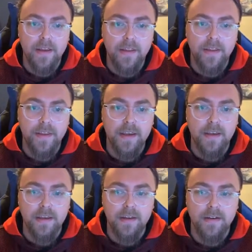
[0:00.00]

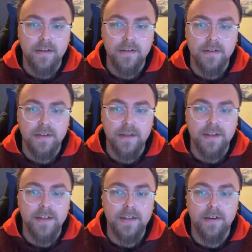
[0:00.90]
the
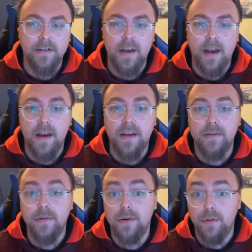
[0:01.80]
necessary
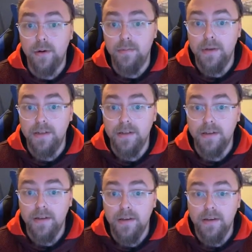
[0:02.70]
audio
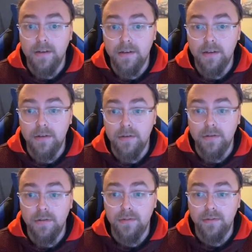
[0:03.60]
equipment
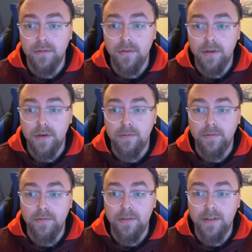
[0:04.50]
to, you
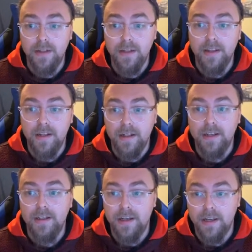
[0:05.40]
know, delete the
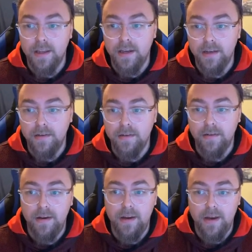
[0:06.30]
clicks out of the
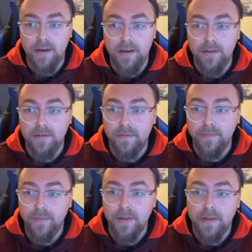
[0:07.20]
audio.
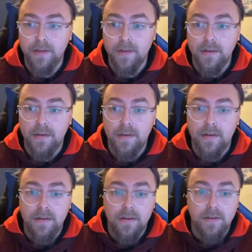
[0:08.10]

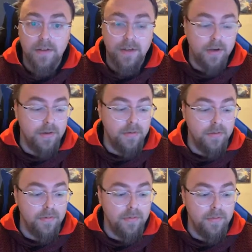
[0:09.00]
So